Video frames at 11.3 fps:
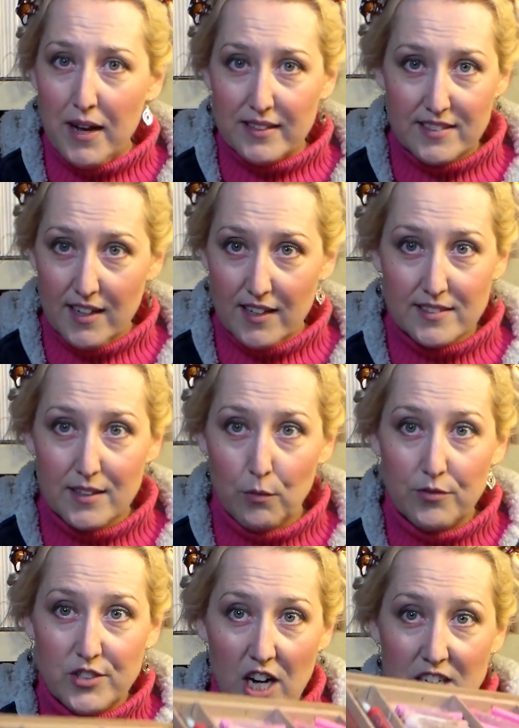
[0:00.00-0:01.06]
pastels that
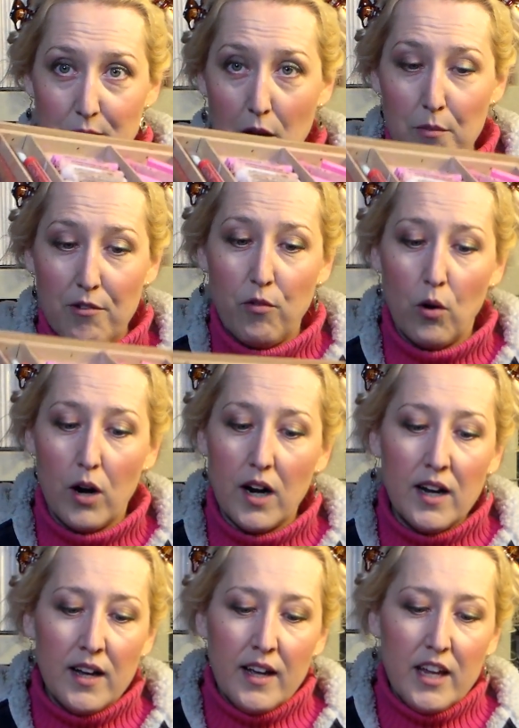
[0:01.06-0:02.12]
we've talked about
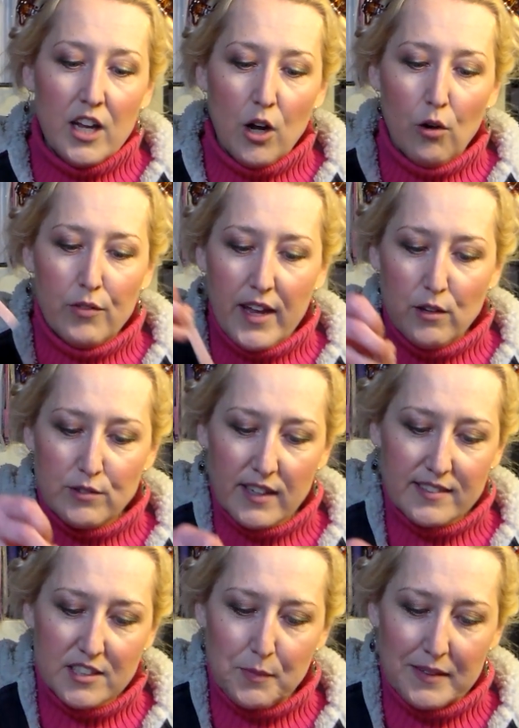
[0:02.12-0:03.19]
before. You know, they use
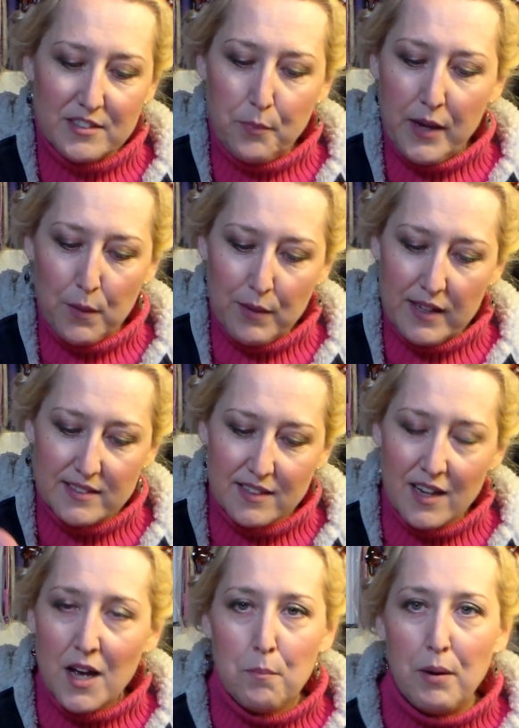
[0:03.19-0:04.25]
less expensive expensive
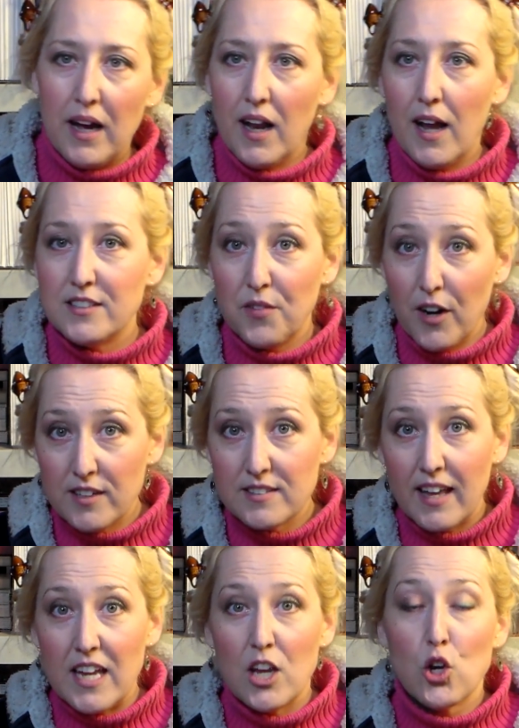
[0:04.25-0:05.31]
pigments, but as far
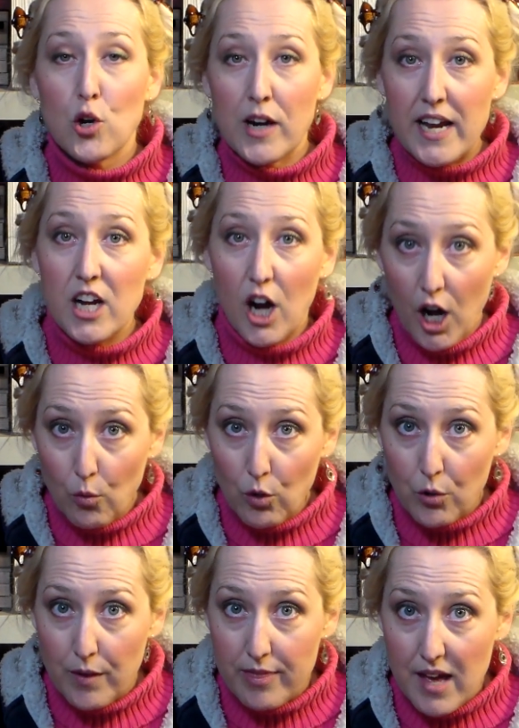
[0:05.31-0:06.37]
as like creating
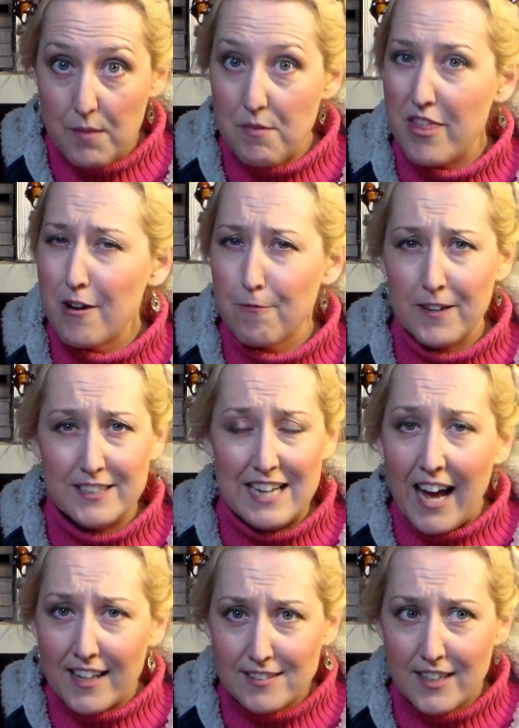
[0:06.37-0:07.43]
artwork with them, they're
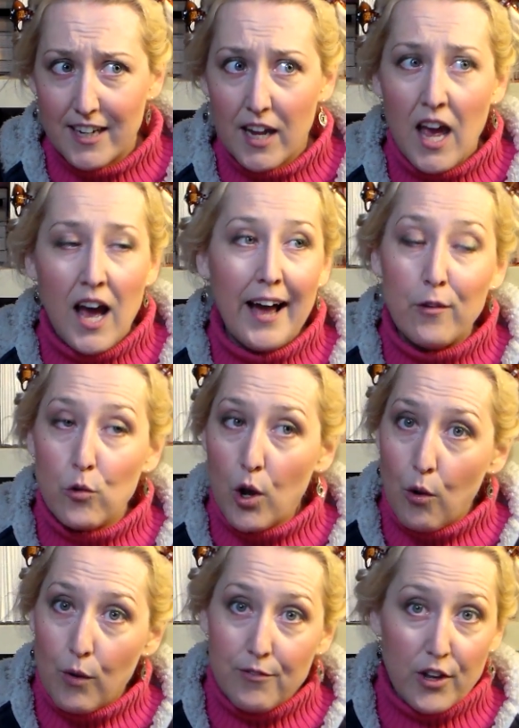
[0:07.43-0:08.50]
fantastic. I don't
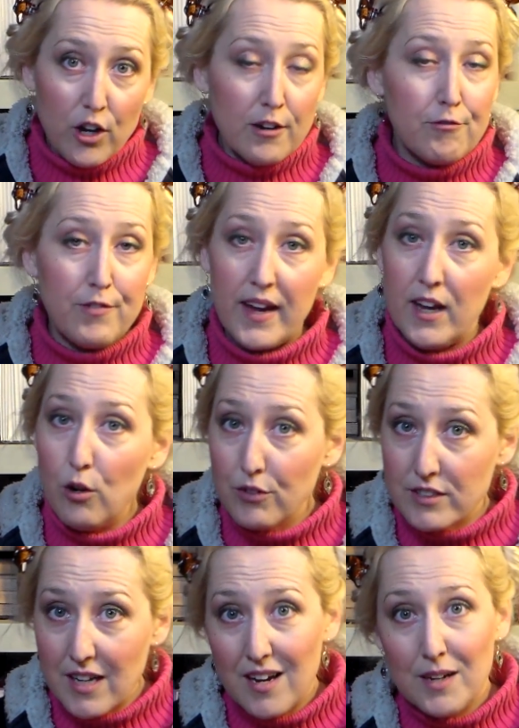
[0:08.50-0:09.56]
know if they're gonna fade
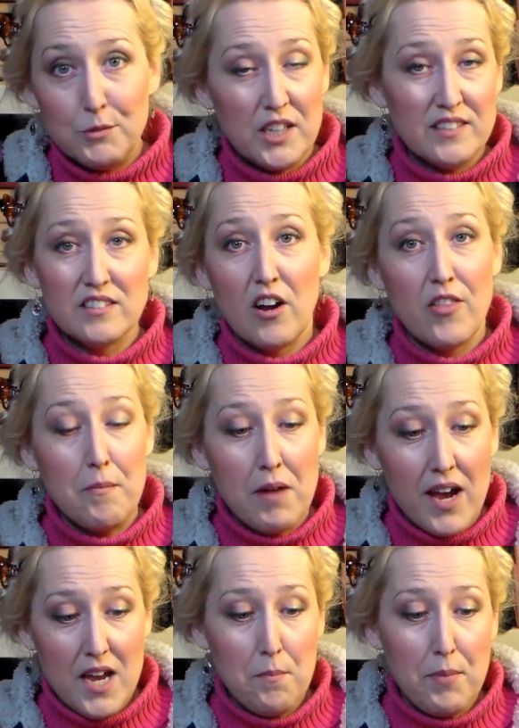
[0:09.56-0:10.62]
over time. Chances are they
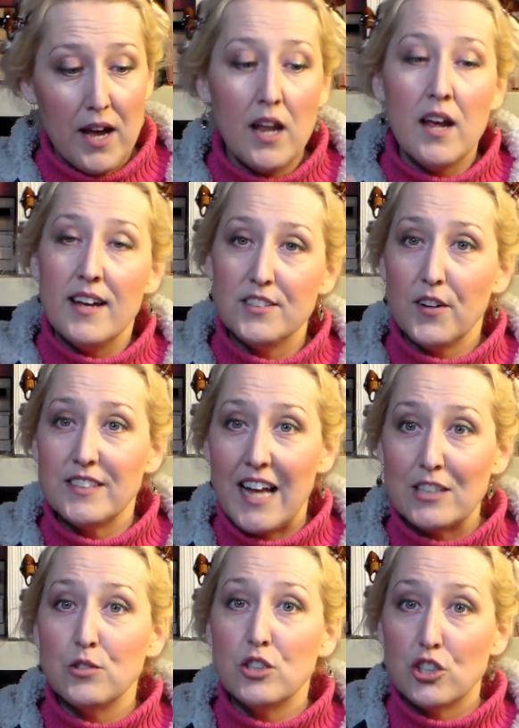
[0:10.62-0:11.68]
might, but as far as
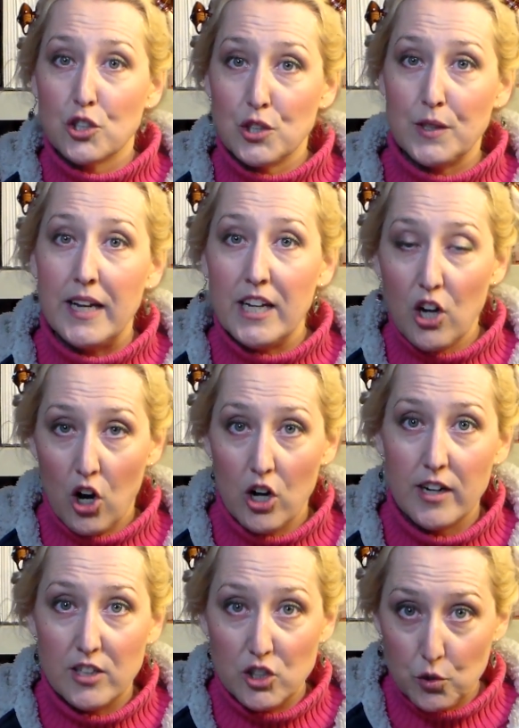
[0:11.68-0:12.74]
actually just creating
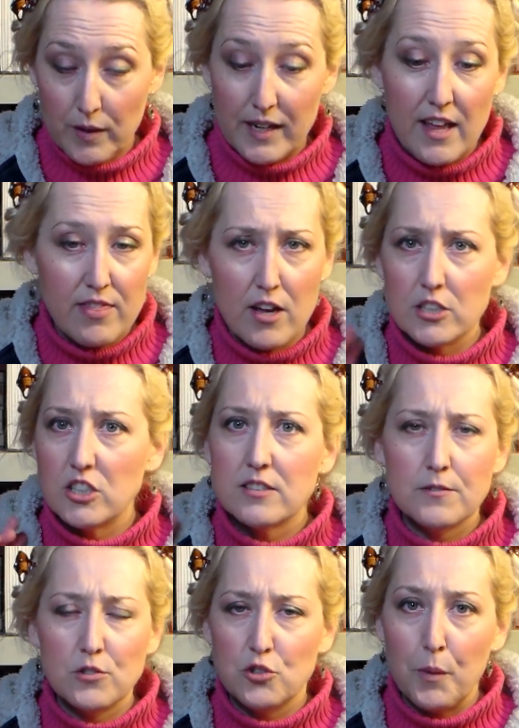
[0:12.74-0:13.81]
art and enjoying it, they're
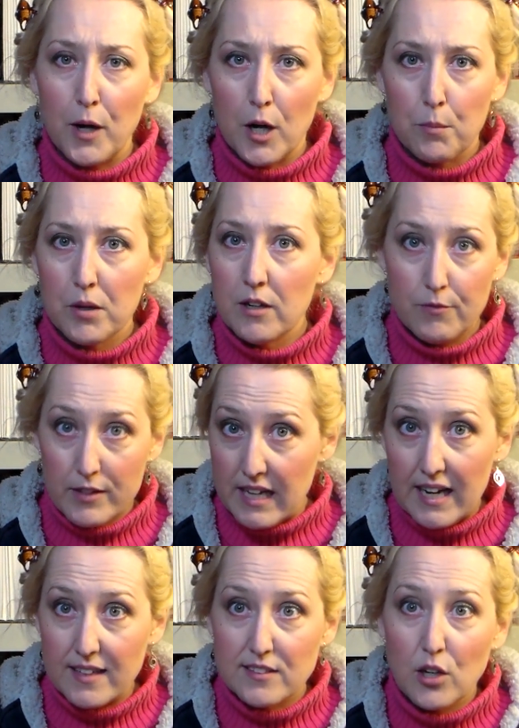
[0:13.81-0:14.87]
just superb for
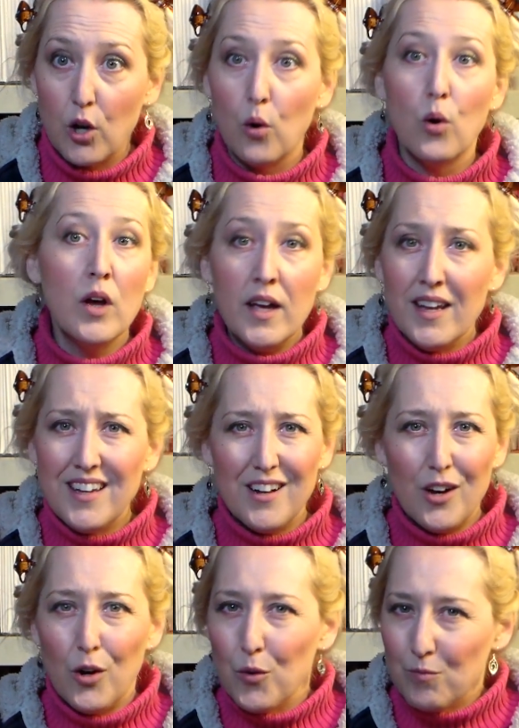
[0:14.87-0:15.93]
that. So, you
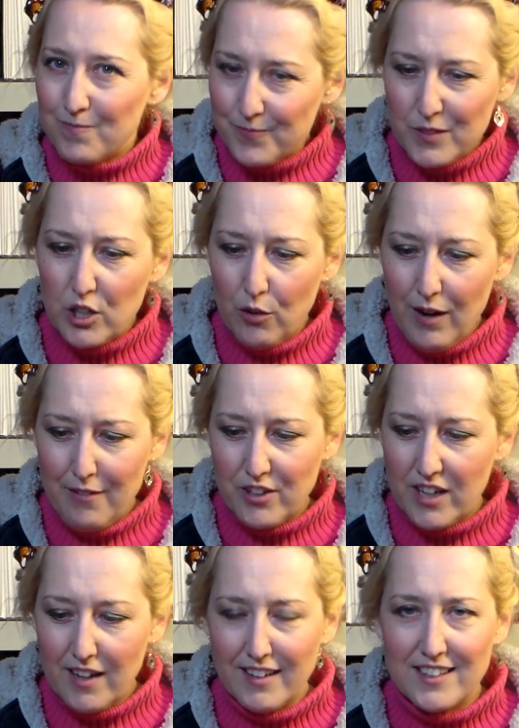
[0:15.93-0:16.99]
know, you don't have
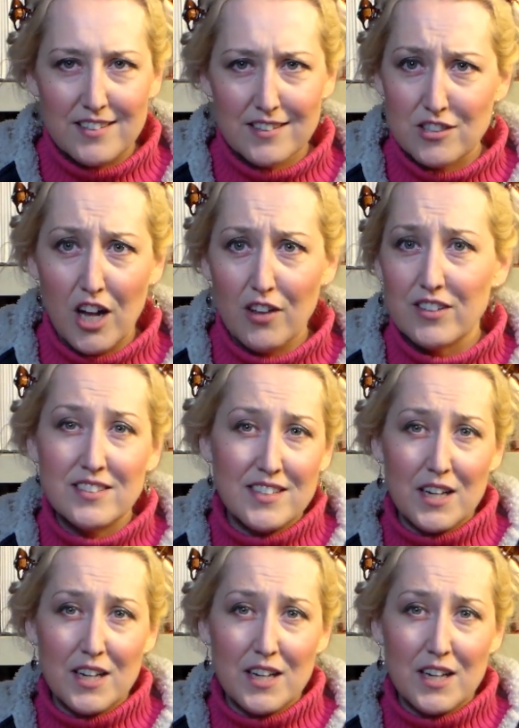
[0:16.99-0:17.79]
to get like $6